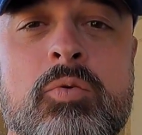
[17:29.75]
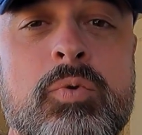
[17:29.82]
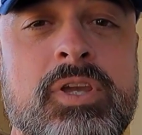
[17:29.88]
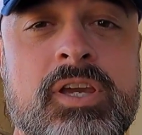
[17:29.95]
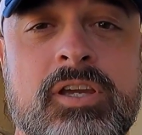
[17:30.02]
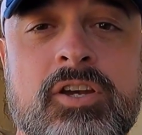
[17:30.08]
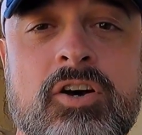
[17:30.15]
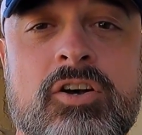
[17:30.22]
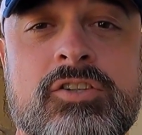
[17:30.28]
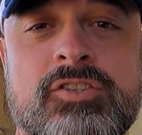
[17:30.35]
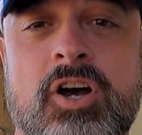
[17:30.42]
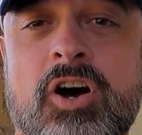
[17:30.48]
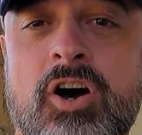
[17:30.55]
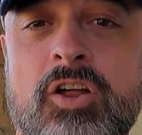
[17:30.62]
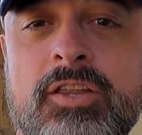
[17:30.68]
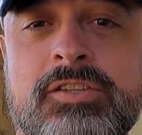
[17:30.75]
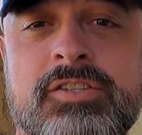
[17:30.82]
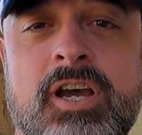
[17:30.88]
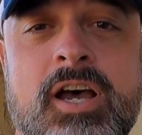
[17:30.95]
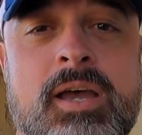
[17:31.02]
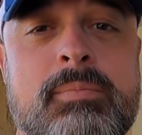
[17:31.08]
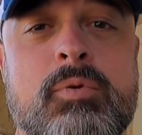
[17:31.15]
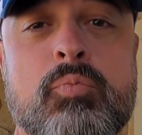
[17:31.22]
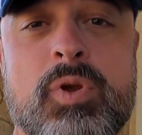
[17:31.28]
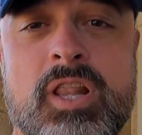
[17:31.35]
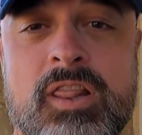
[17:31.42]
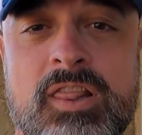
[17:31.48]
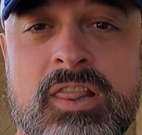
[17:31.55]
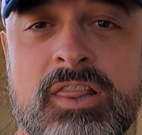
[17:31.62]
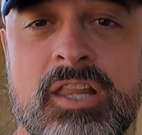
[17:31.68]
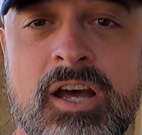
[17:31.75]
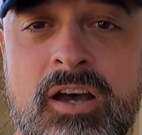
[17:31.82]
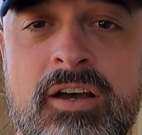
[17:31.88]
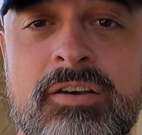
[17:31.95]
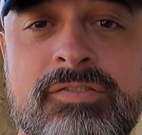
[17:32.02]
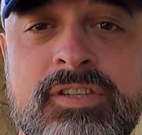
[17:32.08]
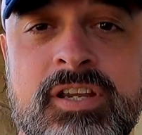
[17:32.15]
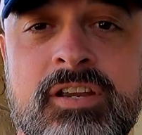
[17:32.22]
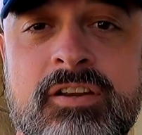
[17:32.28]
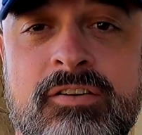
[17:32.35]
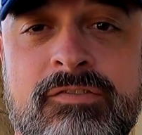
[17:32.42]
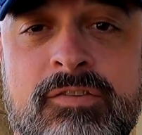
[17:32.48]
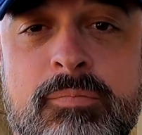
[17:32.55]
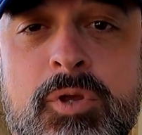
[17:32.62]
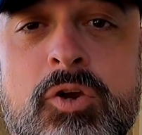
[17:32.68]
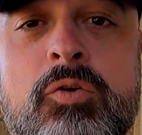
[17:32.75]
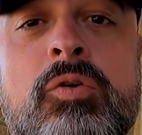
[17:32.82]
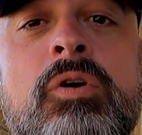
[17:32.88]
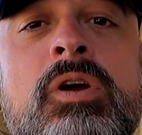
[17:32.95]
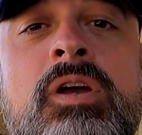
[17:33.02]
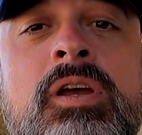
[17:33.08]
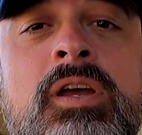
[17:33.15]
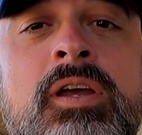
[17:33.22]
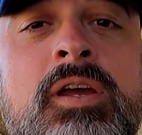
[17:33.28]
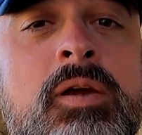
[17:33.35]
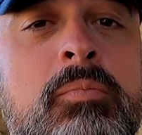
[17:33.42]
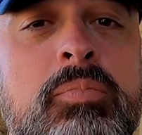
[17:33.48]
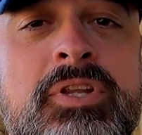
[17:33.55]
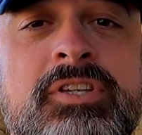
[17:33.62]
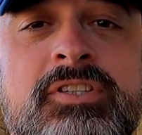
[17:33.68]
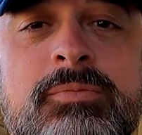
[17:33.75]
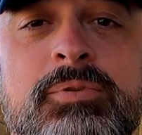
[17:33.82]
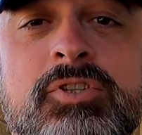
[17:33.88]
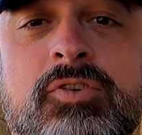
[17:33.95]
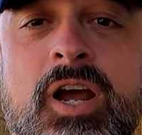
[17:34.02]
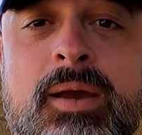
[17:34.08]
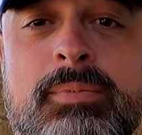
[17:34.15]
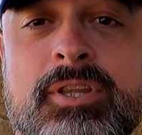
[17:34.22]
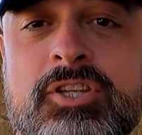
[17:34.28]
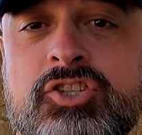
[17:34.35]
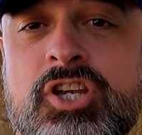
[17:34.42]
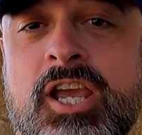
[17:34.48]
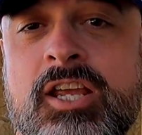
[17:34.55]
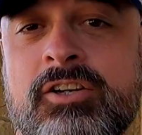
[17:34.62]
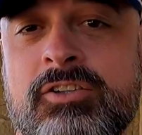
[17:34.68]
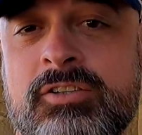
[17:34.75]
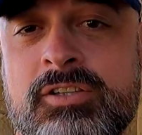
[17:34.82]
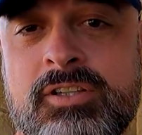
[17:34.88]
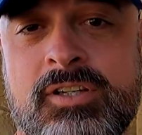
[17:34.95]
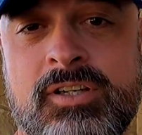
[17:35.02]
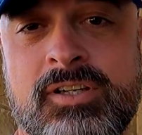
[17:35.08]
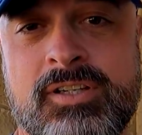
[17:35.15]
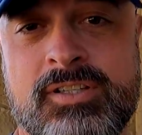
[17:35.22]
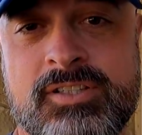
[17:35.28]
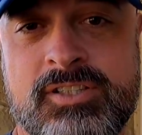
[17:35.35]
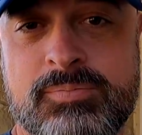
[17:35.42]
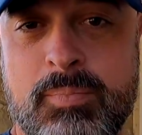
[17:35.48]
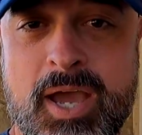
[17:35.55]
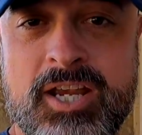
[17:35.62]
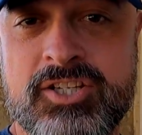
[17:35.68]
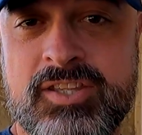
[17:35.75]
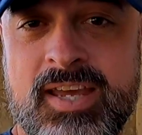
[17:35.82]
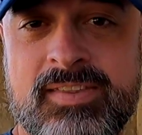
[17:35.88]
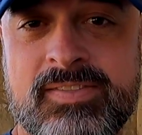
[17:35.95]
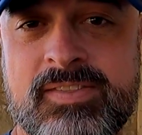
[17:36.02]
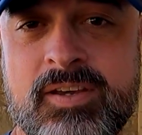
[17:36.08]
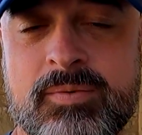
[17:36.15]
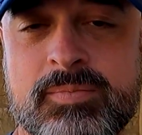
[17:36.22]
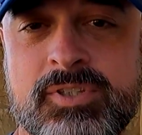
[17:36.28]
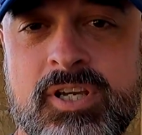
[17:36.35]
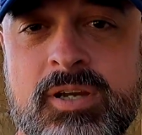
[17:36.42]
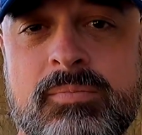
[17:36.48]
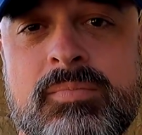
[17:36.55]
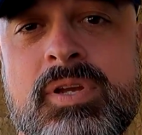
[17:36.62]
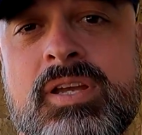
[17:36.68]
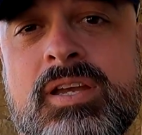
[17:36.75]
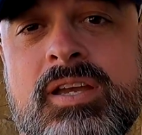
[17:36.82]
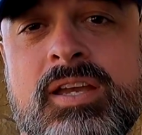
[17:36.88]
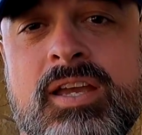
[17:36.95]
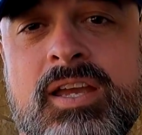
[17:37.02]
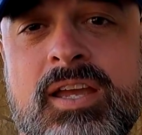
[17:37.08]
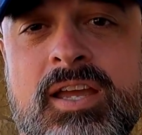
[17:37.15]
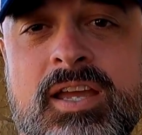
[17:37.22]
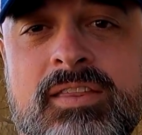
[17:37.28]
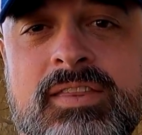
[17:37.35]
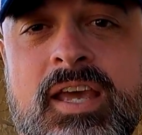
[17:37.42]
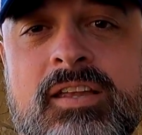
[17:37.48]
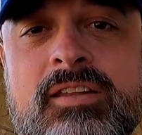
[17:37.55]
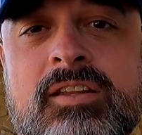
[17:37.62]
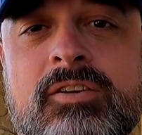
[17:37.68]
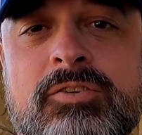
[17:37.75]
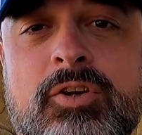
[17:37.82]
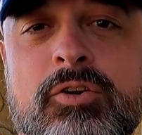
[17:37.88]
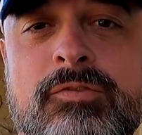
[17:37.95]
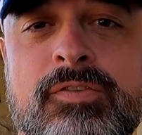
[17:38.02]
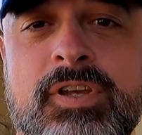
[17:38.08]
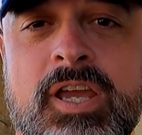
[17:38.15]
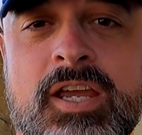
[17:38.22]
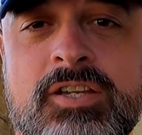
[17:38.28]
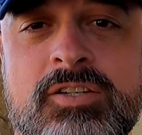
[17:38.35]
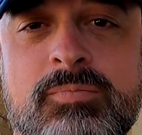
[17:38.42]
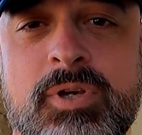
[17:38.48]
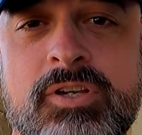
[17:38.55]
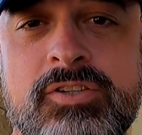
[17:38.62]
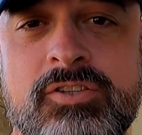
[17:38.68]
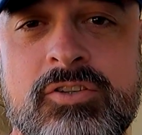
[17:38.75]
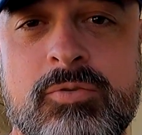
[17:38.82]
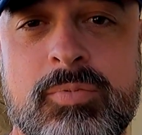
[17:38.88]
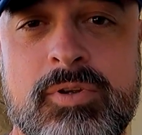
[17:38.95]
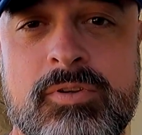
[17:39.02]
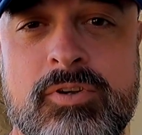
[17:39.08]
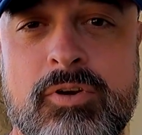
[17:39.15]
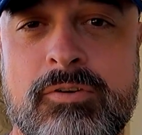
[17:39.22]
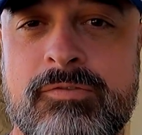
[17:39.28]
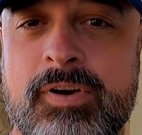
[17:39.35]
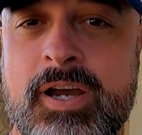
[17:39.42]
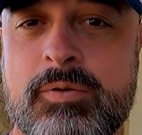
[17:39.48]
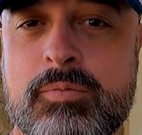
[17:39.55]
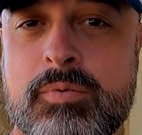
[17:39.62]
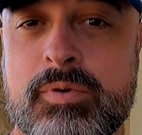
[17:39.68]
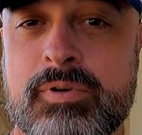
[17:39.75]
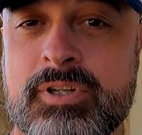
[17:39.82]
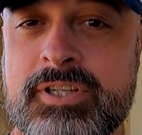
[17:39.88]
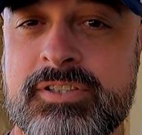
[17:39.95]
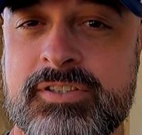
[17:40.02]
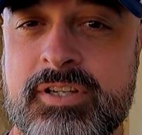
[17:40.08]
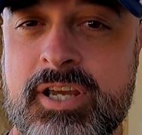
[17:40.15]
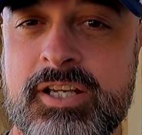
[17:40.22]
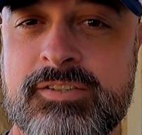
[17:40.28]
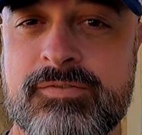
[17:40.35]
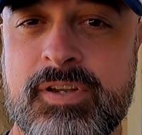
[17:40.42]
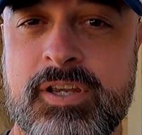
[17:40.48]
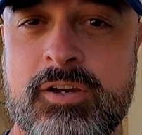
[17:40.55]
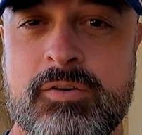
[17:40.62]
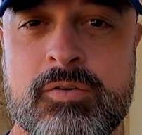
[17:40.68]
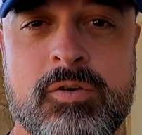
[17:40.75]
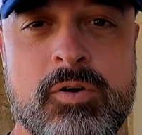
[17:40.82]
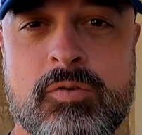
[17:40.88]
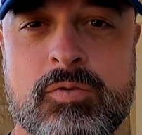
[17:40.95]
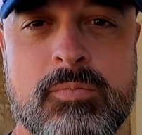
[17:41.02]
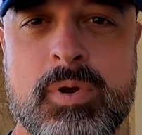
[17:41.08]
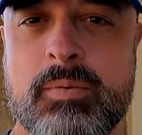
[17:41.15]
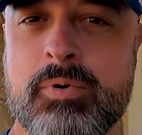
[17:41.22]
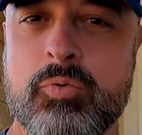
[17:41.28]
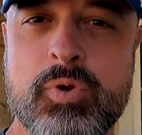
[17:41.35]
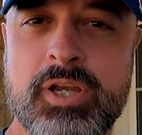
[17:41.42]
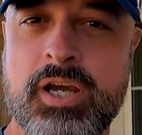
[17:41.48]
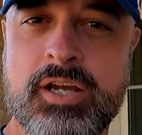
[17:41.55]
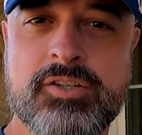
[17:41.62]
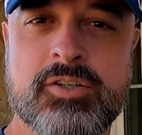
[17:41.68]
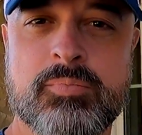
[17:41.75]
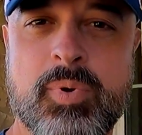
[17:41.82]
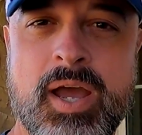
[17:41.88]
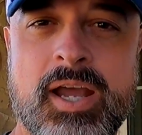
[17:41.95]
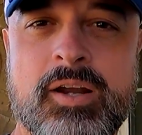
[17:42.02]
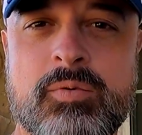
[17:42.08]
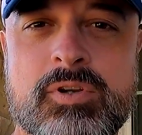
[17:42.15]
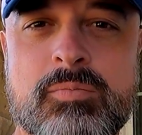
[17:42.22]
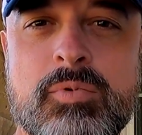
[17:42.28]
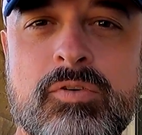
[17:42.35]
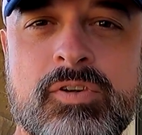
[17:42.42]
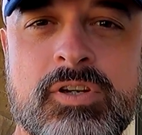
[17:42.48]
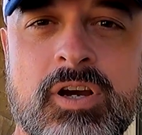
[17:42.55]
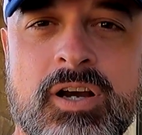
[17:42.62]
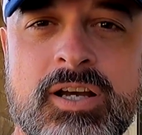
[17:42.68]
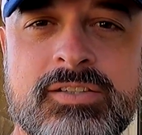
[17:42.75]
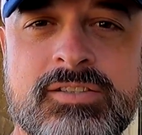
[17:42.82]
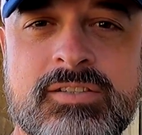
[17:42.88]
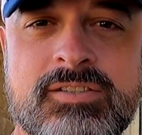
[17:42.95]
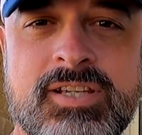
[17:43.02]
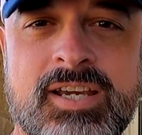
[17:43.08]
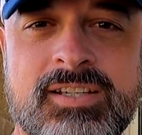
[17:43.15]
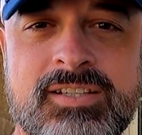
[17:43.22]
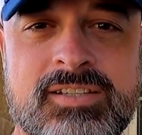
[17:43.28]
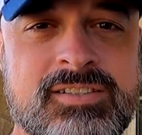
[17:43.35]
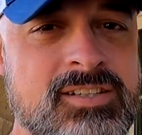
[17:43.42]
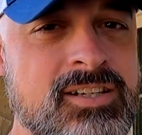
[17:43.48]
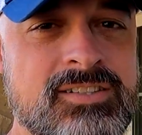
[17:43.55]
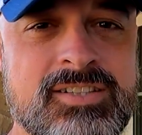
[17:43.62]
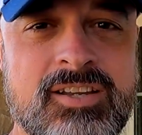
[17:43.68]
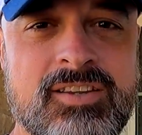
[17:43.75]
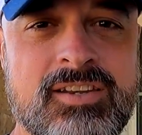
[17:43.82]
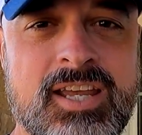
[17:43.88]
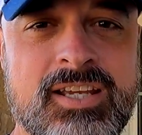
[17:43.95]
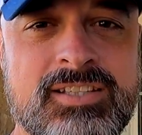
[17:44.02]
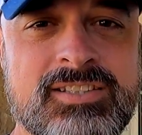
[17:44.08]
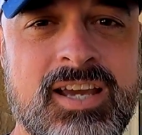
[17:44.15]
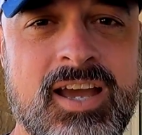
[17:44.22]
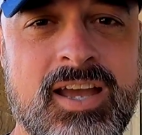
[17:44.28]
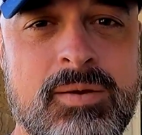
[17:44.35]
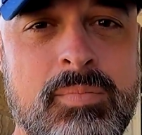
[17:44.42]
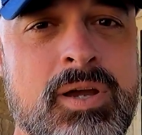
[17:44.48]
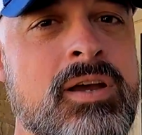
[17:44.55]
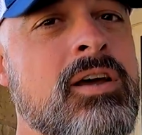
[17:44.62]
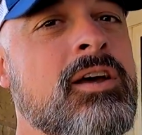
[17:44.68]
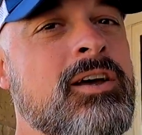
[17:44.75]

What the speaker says: We get calls all the time and we love to hear from you. Please subscribe to the channel, smash that thumbs up, hit that little notification bell so you'll be notified when we release the next video. Remember, we got your back when you're moving to Austin, Texas, and until the next time,